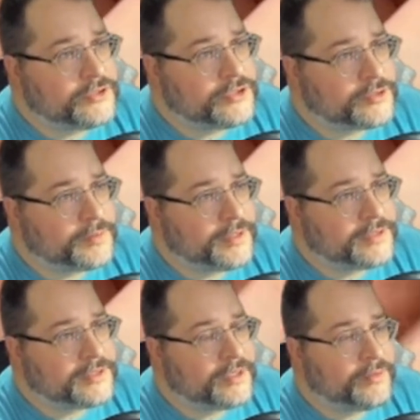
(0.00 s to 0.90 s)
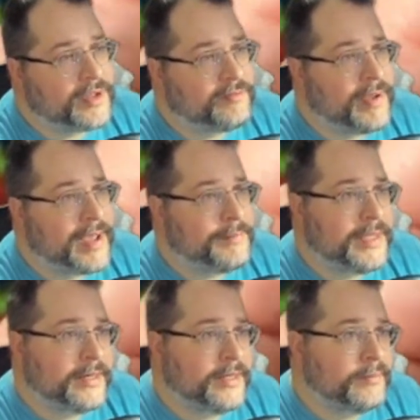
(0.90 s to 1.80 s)
just because they don't have
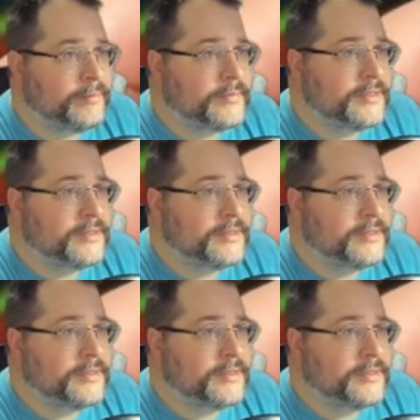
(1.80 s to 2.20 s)
Batman in them.